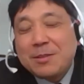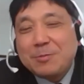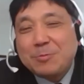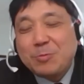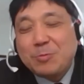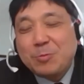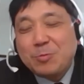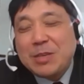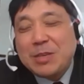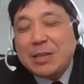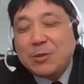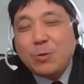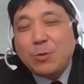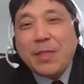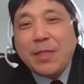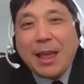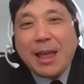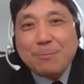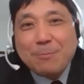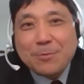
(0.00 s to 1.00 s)
that's what
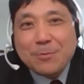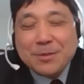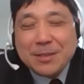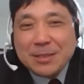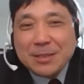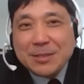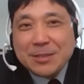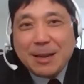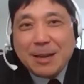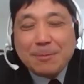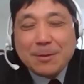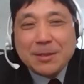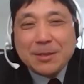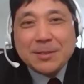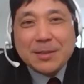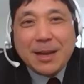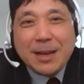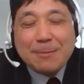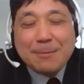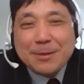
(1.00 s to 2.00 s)
happened in
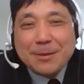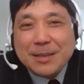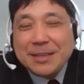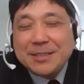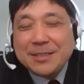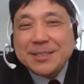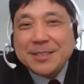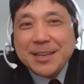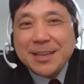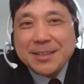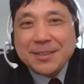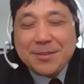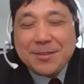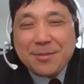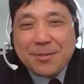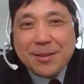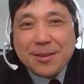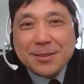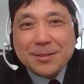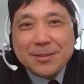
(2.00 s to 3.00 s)
Japanese army in the
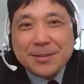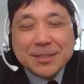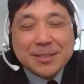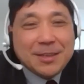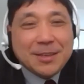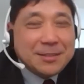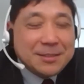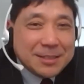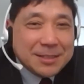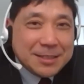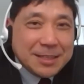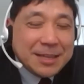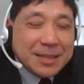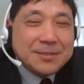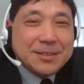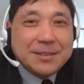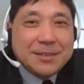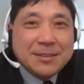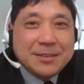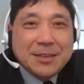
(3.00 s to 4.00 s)
1930s. And I
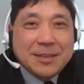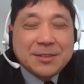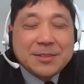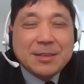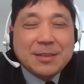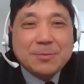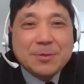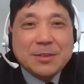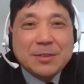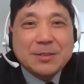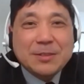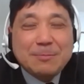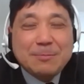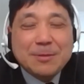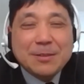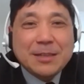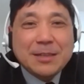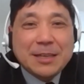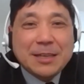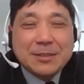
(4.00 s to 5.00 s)
think something
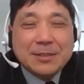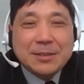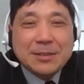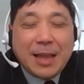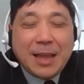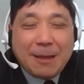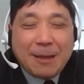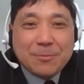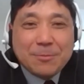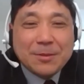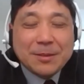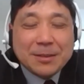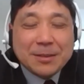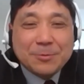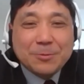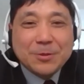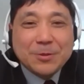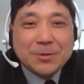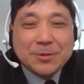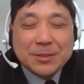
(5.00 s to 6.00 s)
similar is happening
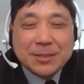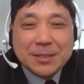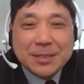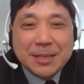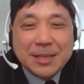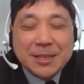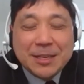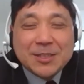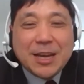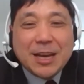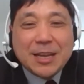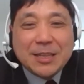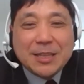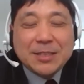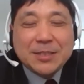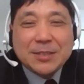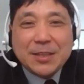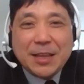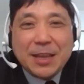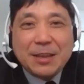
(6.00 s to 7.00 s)
with the
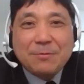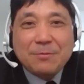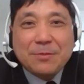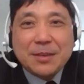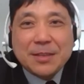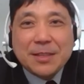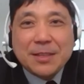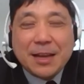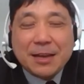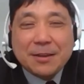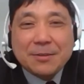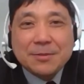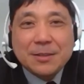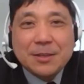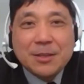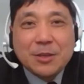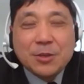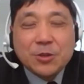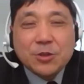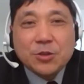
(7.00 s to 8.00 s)
Chinese Navy now.
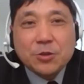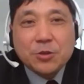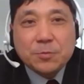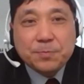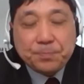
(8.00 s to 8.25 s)
So